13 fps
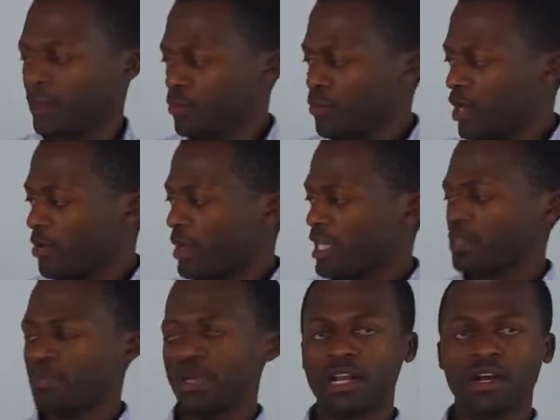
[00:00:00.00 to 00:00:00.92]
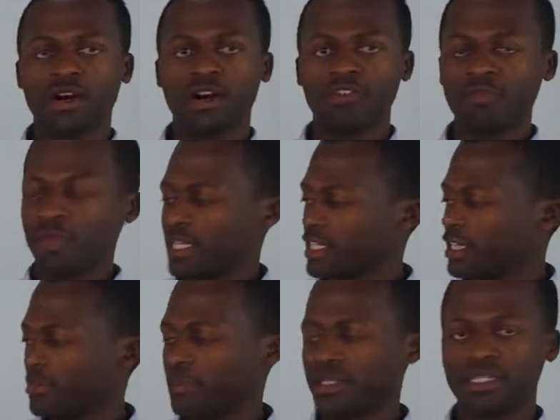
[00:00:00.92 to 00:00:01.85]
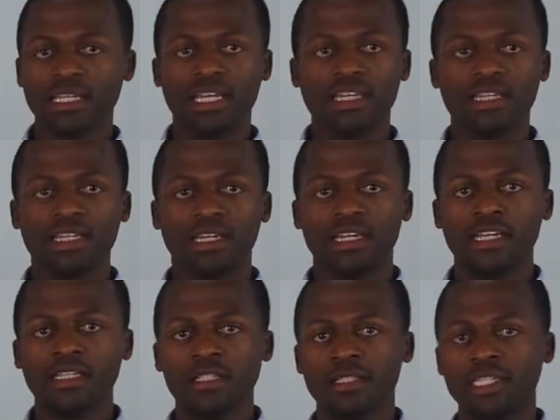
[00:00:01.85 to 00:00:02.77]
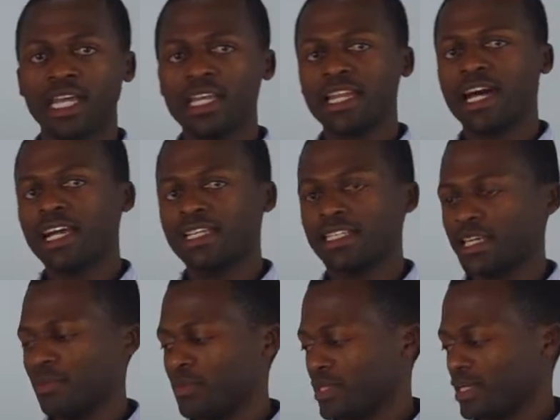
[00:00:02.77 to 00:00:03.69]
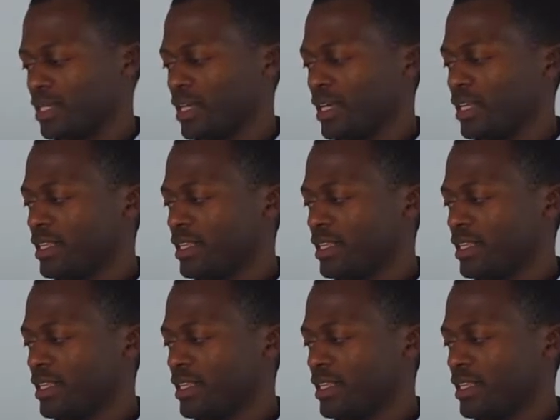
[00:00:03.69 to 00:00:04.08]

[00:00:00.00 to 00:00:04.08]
You are much better off making a mistake in 10 items